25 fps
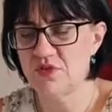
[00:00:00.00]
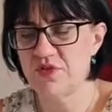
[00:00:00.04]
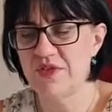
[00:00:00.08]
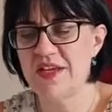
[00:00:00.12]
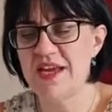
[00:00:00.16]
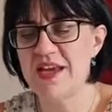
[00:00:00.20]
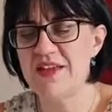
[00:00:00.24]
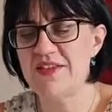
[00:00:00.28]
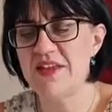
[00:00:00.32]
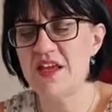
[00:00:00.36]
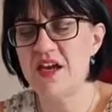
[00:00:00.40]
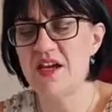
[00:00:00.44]
so
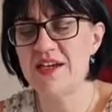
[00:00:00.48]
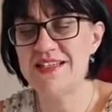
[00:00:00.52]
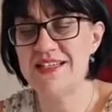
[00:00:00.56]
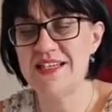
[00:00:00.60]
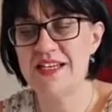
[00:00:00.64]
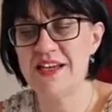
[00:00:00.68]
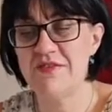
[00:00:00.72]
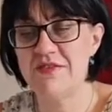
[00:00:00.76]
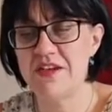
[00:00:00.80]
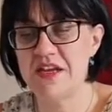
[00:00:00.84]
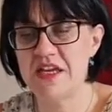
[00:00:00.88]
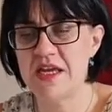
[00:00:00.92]
get the
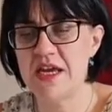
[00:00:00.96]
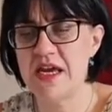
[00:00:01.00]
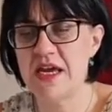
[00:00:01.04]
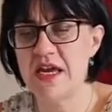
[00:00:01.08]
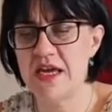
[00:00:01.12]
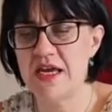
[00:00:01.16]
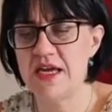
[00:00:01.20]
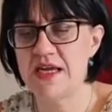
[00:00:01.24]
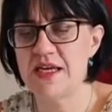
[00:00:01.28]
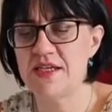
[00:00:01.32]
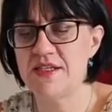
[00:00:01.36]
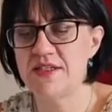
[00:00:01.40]
idea in
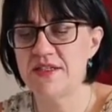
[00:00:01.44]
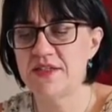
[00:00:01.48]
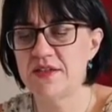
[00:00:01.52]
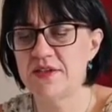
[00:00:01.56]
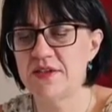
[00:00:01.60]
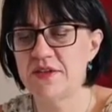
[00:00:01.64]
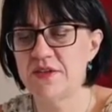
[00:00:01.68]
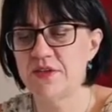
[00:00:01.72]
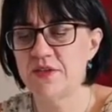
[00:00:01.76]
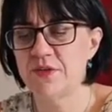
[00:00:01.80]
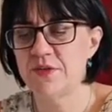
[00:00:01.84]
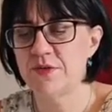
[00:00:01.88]
your head,
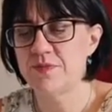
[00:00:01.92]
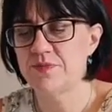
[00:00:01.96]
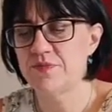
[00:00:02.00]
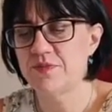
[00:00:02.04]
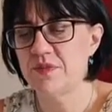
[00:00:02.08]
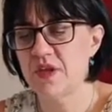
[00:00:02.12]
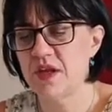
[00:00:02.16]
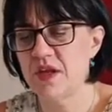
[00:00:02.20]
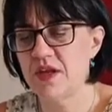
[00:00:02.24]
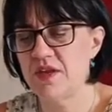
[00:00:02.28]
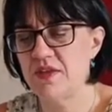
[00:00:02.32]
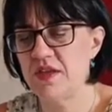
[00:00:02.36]

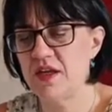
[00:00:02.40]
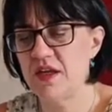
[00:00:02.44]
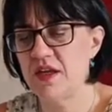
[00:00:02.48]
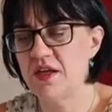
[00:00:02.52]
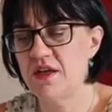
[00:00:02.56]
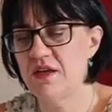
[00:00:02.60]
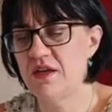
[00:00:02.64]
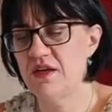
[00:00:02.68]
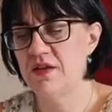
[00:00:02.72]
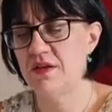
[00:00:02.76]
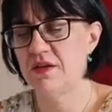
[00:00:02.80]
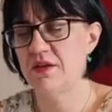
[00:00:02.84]
and
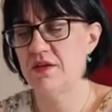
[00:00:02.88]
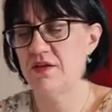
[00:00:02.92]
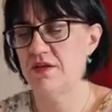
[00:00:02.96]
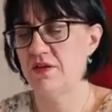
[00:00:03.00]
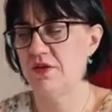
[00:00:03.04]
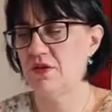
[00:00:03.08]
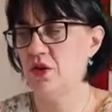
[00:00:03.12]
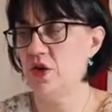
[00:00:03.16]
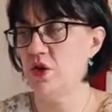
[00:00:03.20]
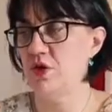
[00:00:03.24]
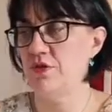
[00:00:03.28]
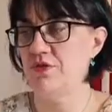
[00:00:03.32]
then
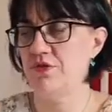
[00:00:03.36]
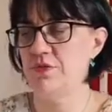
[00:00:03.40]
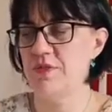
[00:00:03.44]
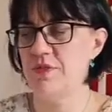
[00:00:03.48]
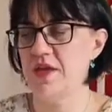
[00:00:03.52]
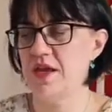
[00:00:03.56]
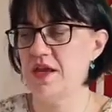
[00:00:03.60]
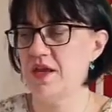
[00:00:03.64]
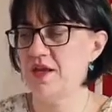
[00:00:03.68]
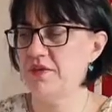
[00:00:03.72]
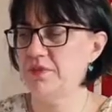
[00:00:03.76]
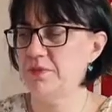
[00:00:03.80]
go
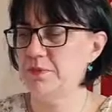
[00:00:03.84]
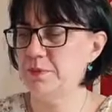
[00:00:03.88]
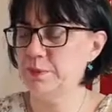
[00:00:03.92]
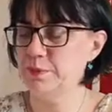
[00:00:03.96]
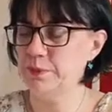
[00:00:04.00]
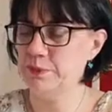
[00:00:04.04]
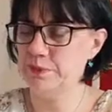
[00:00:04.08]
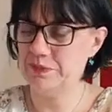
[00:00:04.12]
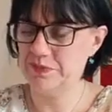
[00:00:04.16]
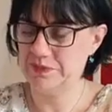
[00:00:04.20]
from there